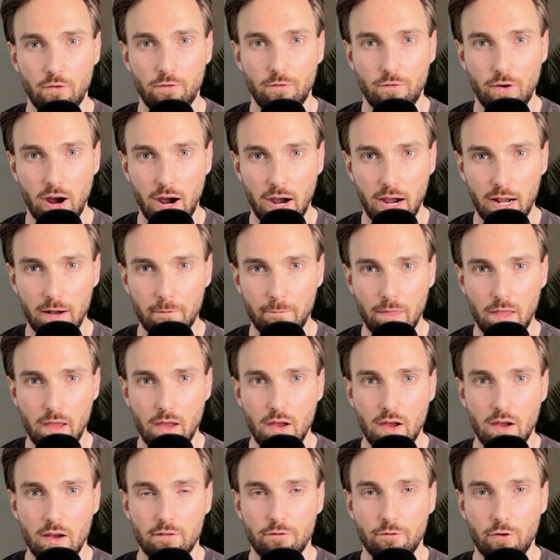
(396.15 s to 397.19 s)
file.
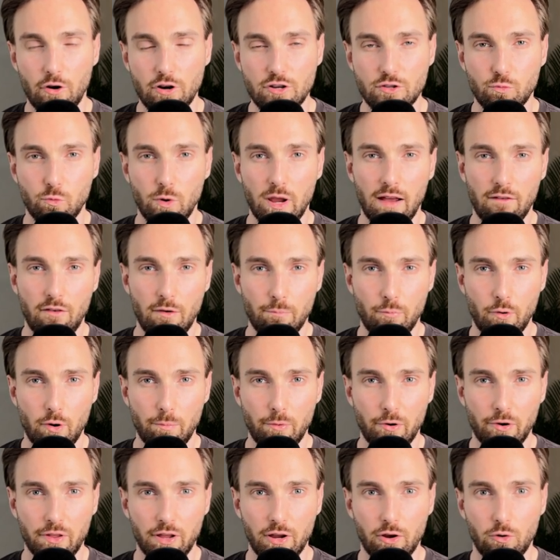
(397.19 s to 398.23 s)
First, we have a
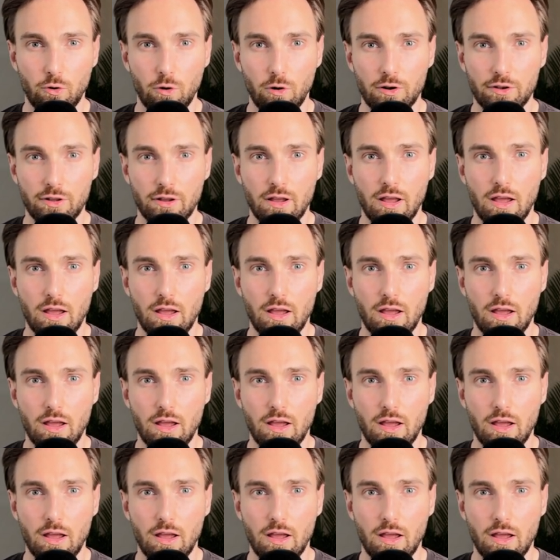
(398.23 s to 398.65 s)
property called